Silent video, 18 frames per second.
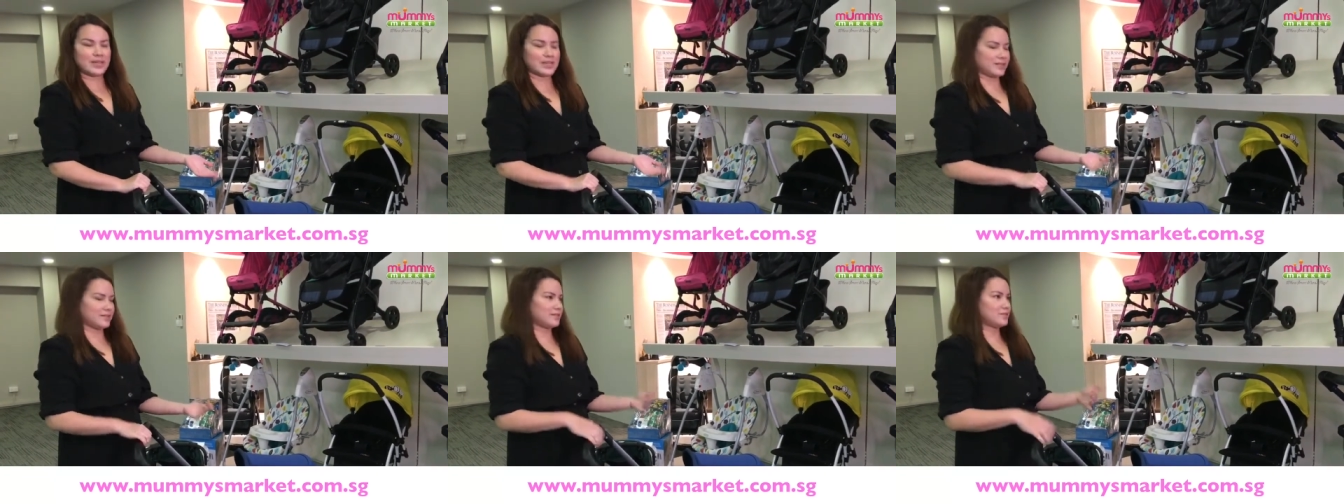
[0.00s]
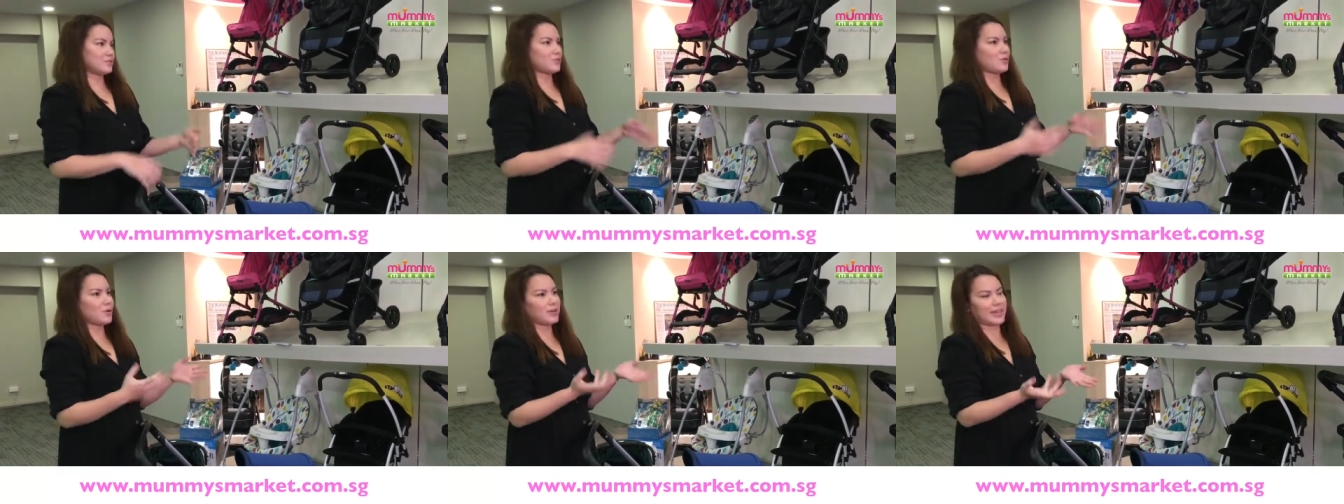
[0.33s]
it's
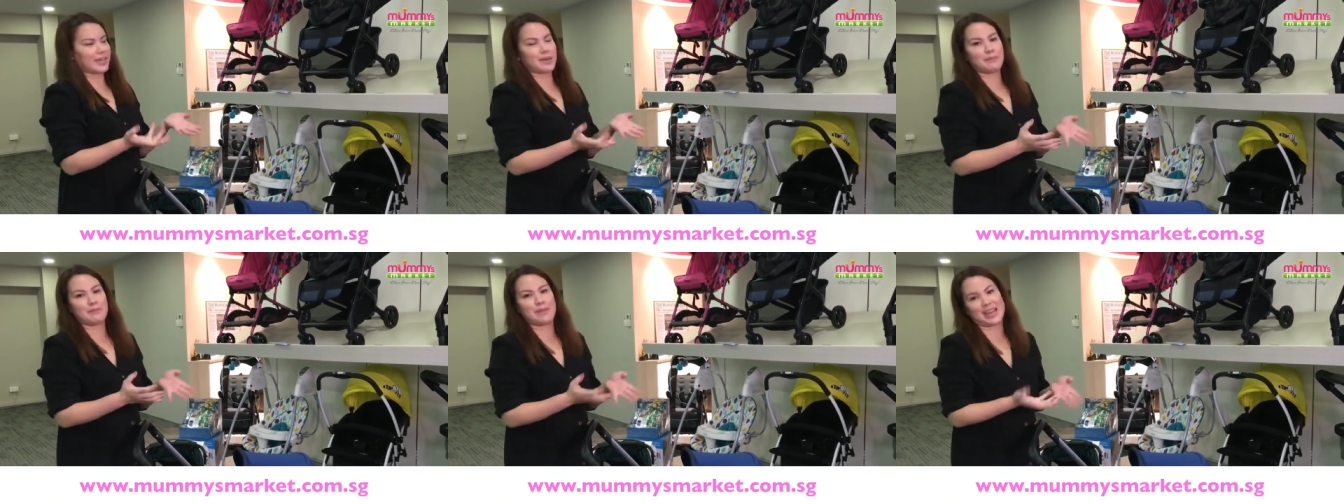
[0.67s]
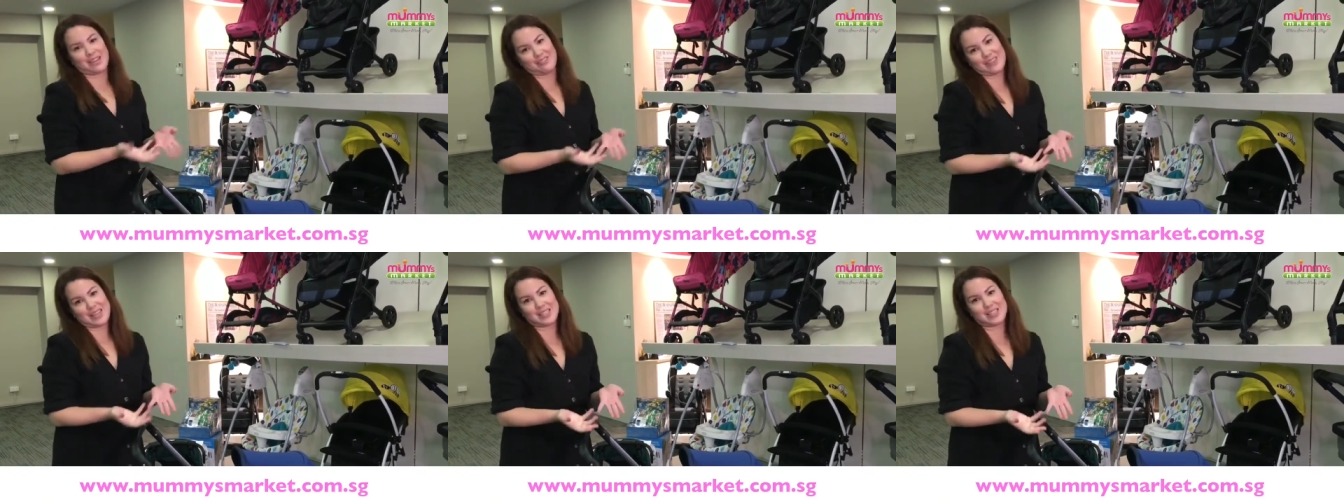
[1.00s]
so-called like a
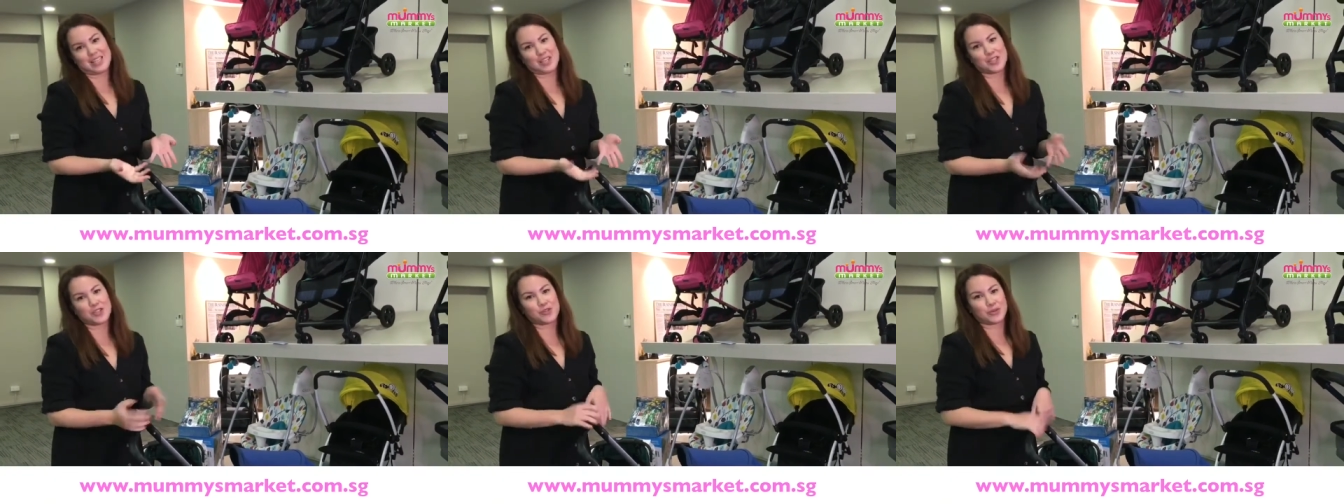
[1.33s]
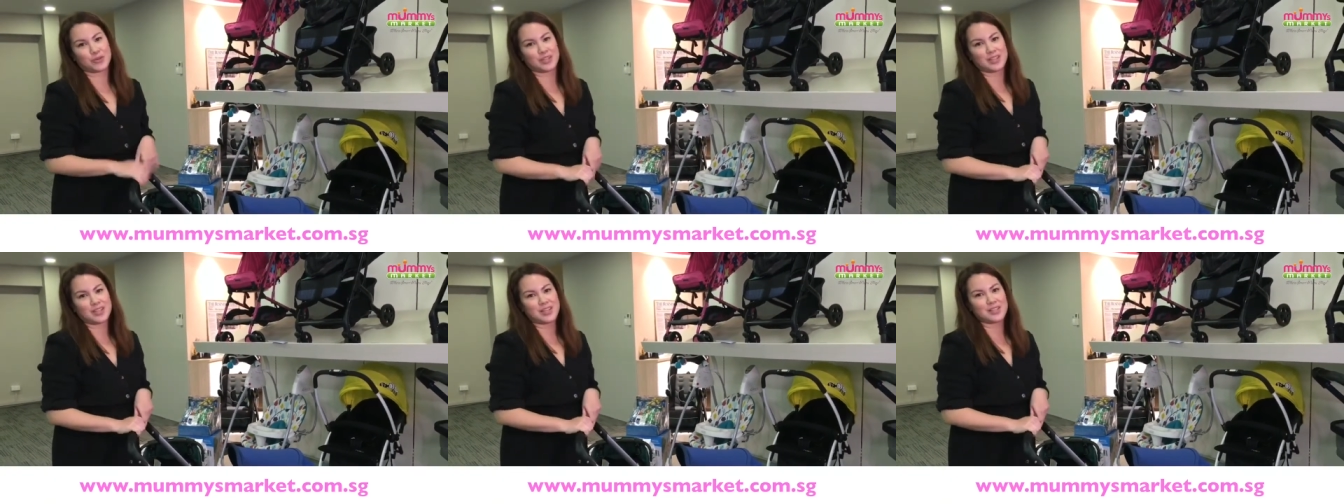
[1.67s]
back-facing
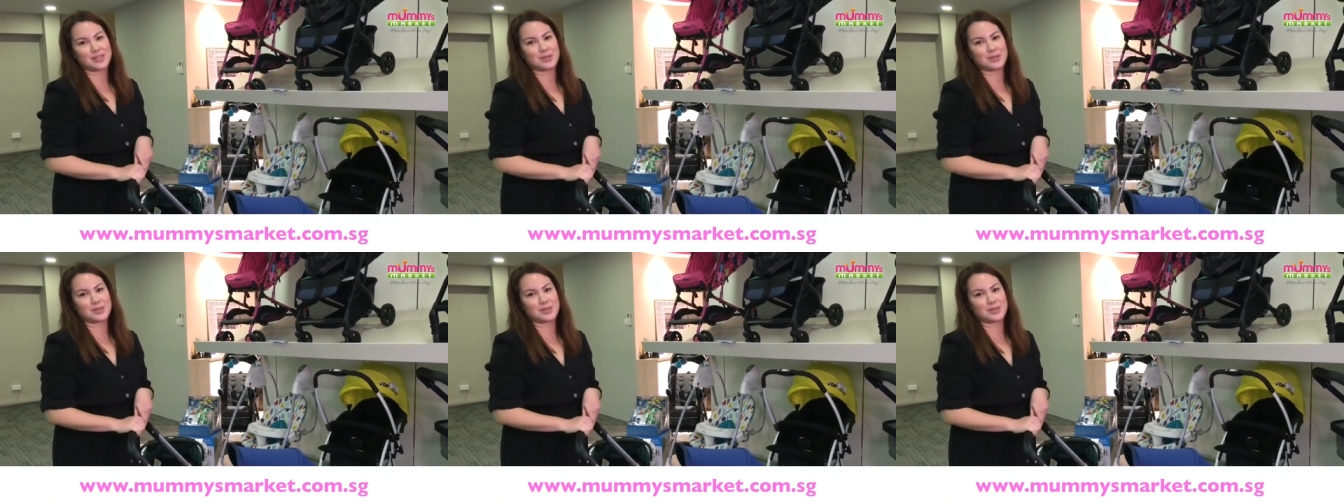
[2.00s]
stroller,